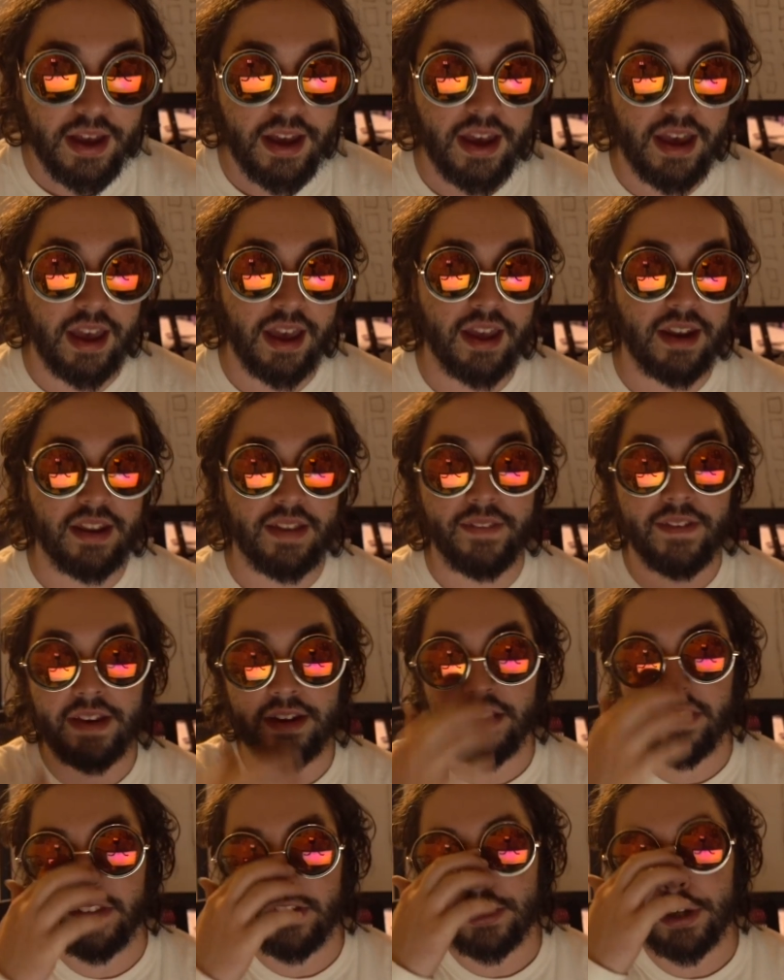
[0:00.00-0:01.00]
And he
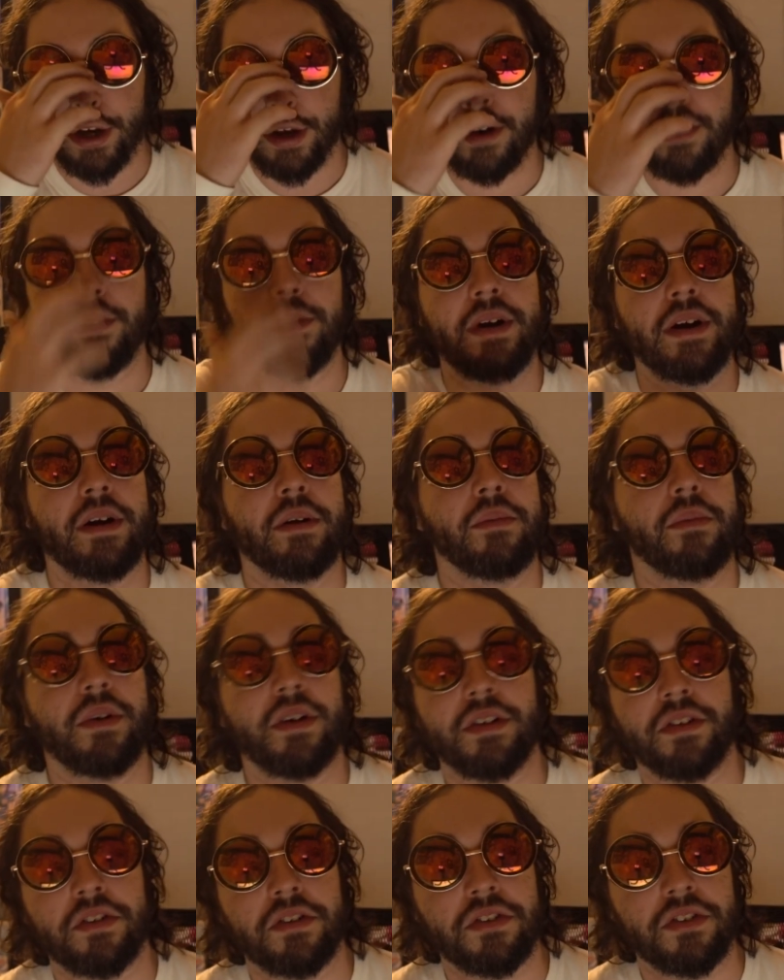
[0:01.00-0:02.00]
linked to the channel where it
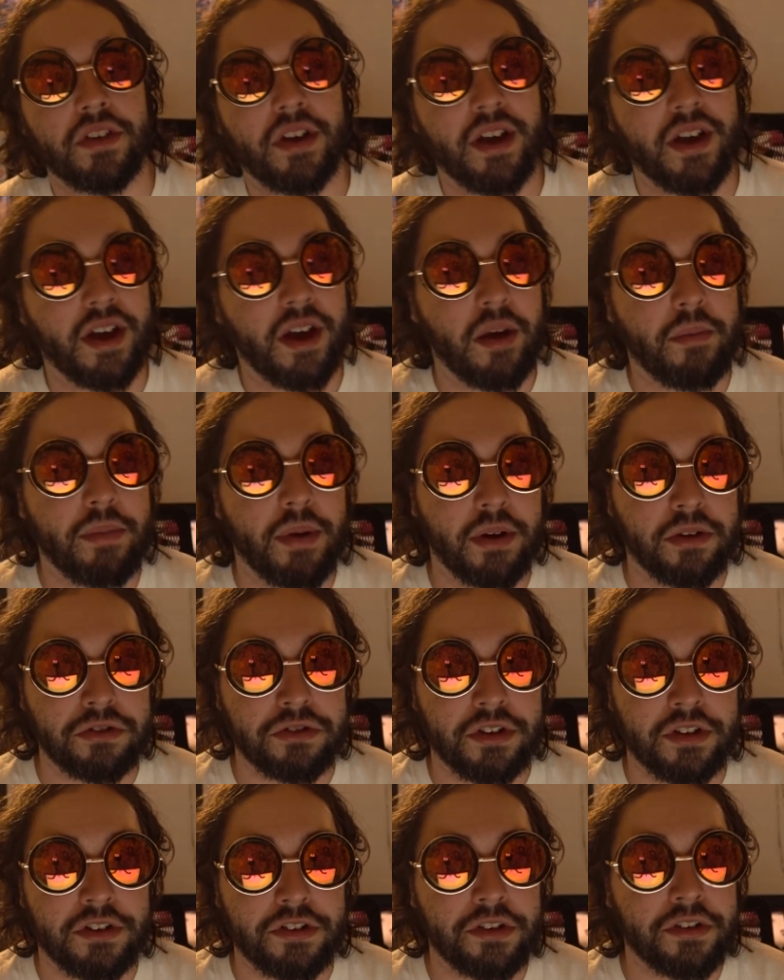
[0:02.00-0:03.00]
was
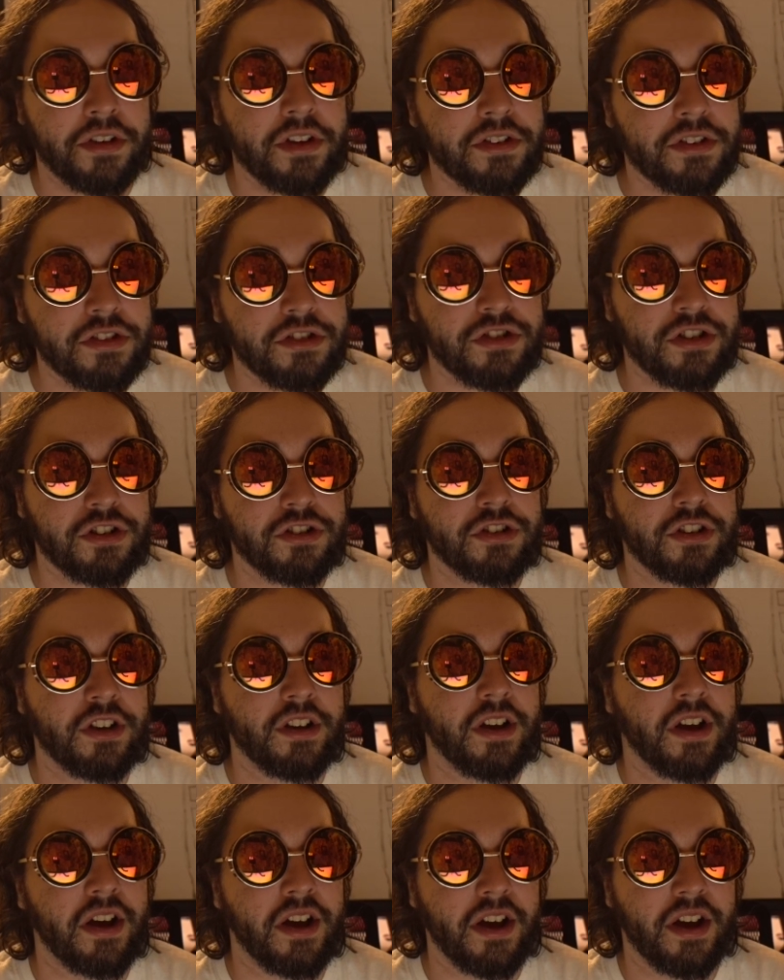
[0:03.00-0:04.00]
posted. So this is just
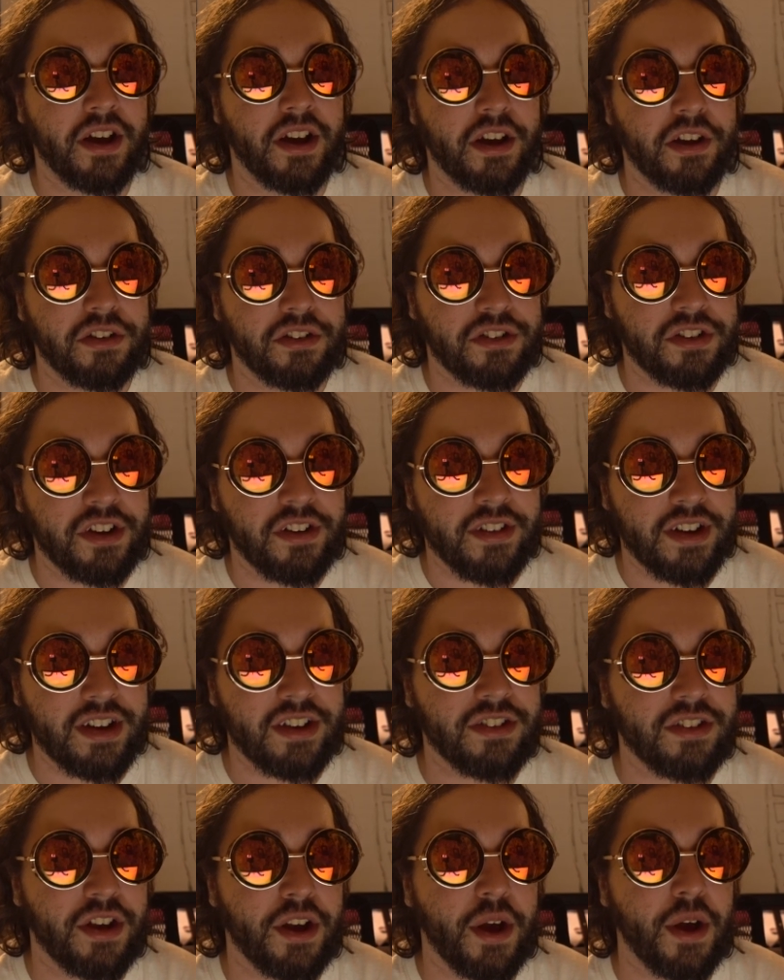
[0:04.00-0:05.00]
a
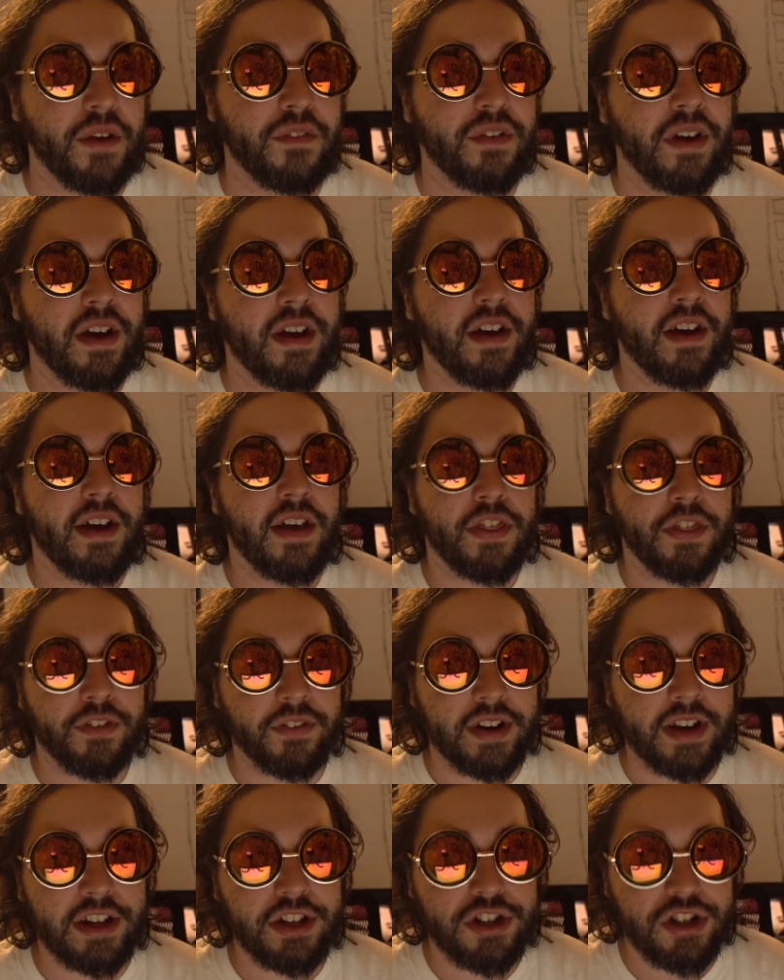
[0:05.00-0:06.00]
series of
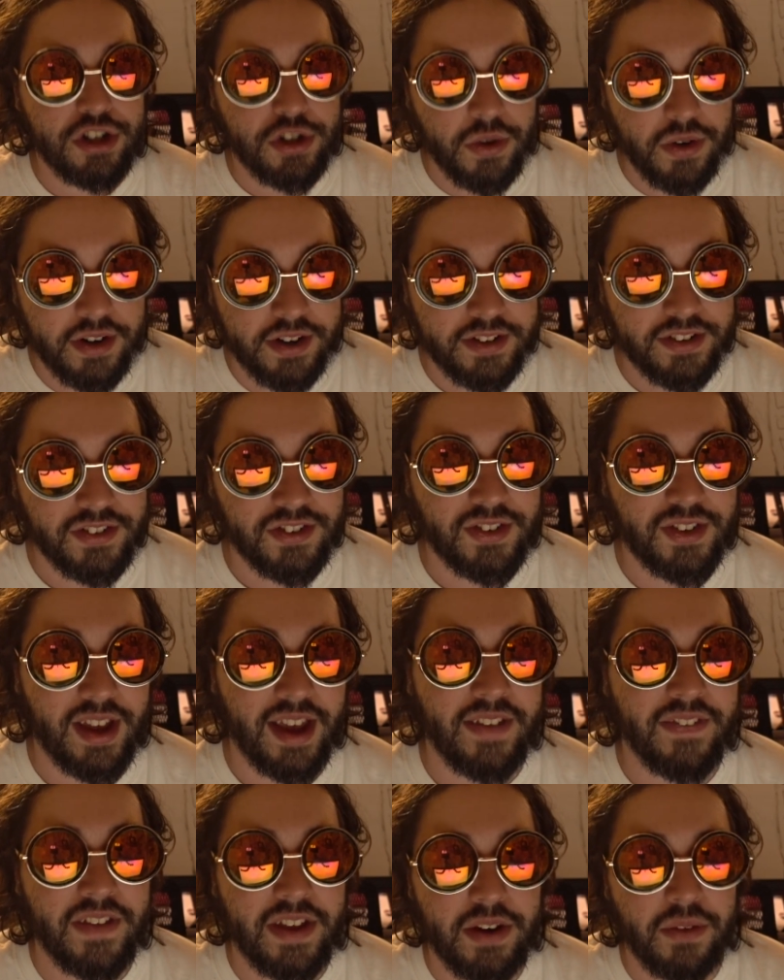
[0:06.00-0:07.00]
three shorts
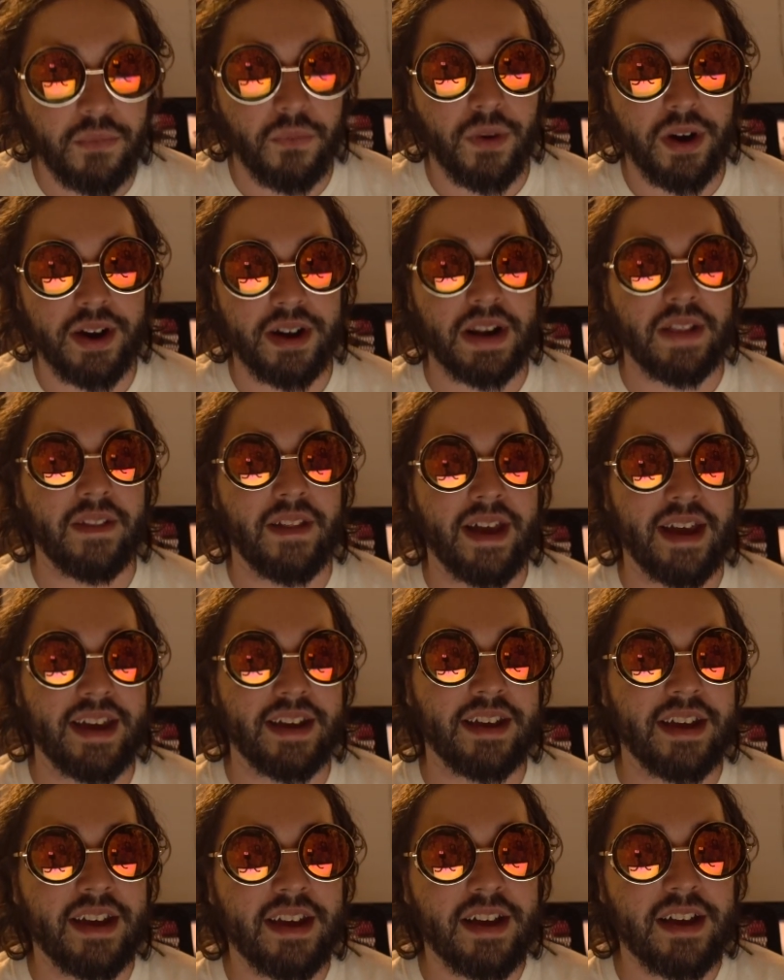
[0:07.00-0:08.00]
and then one,
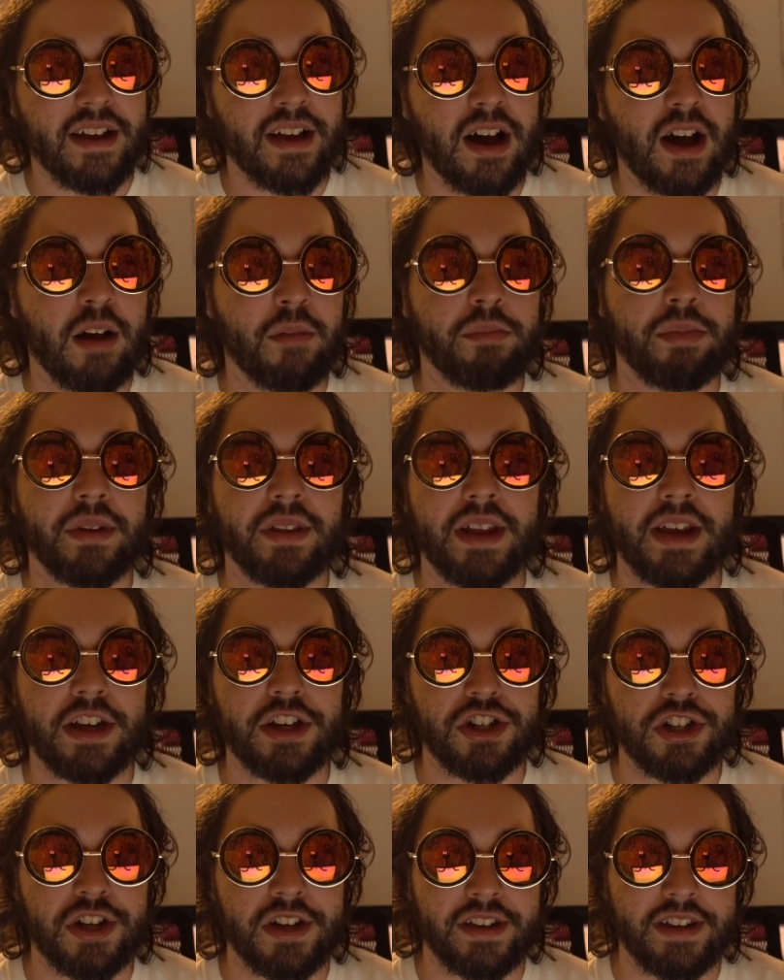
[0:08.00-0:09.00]
like,
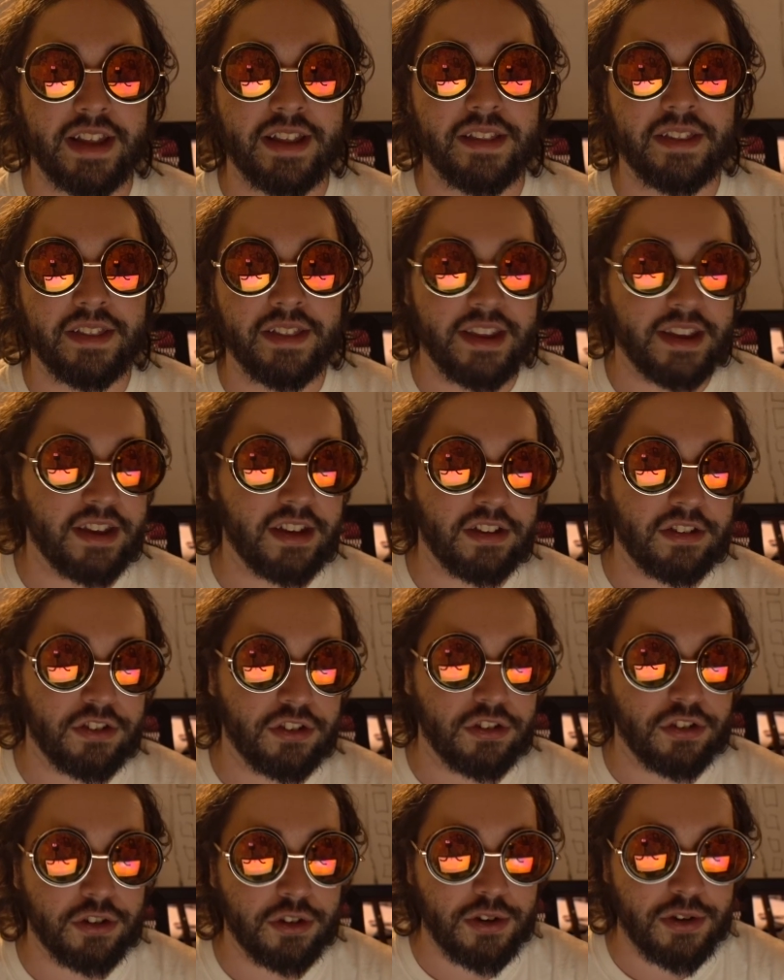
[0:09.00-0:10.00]
compilation that leads
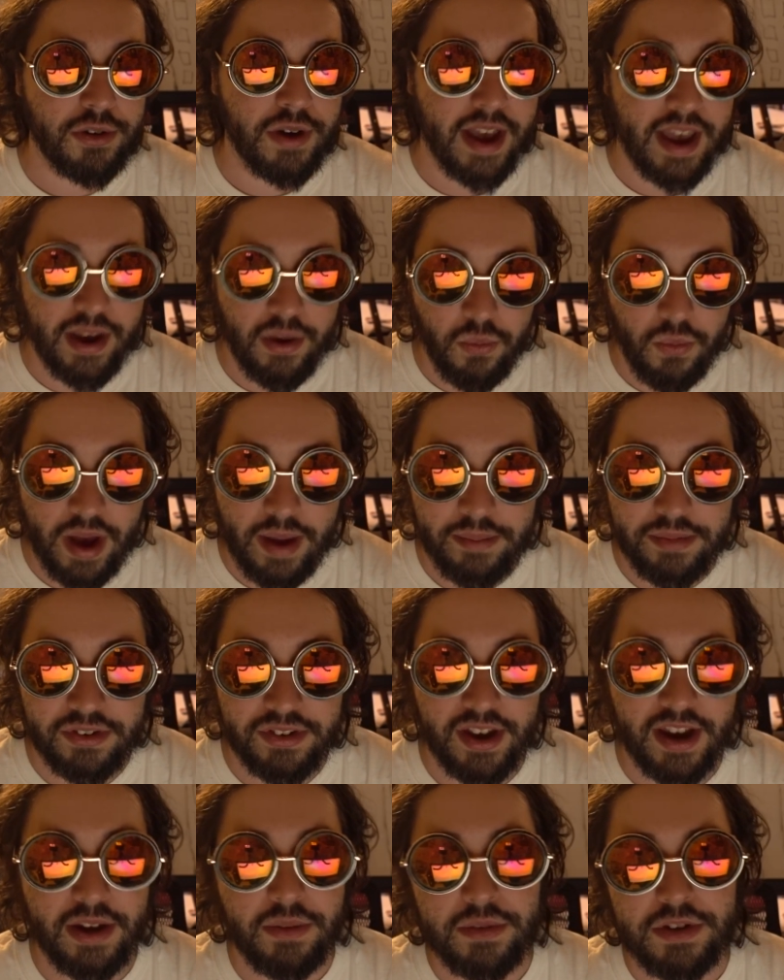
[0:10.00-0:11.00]
to a
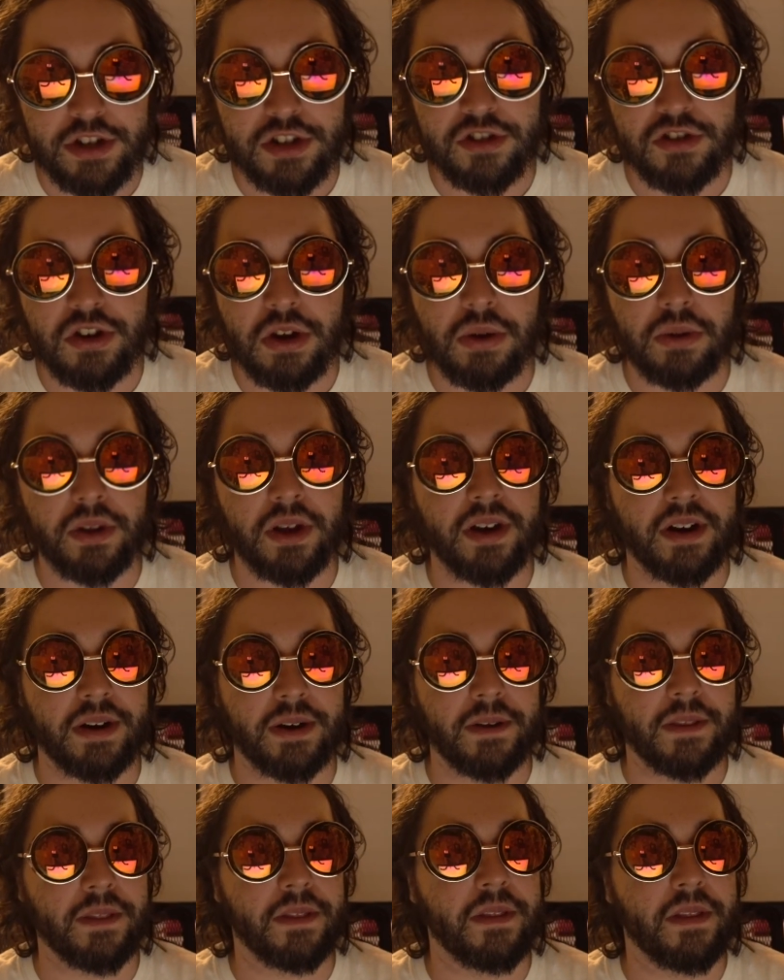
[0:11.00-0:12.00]
website, which is no
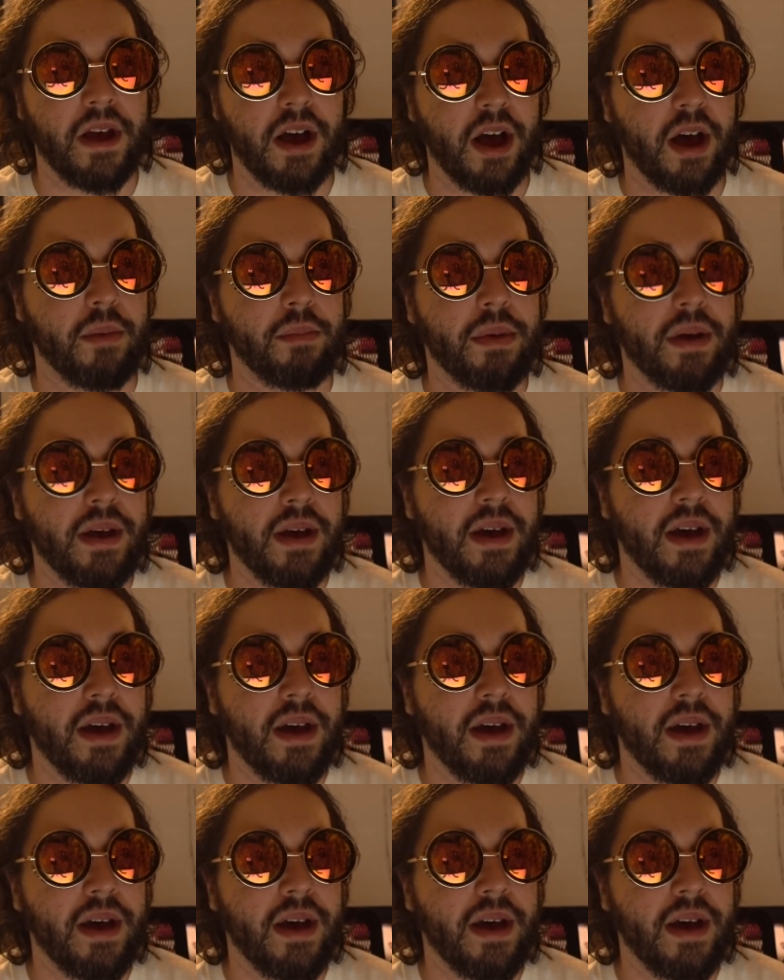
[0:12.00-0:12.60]
longer up.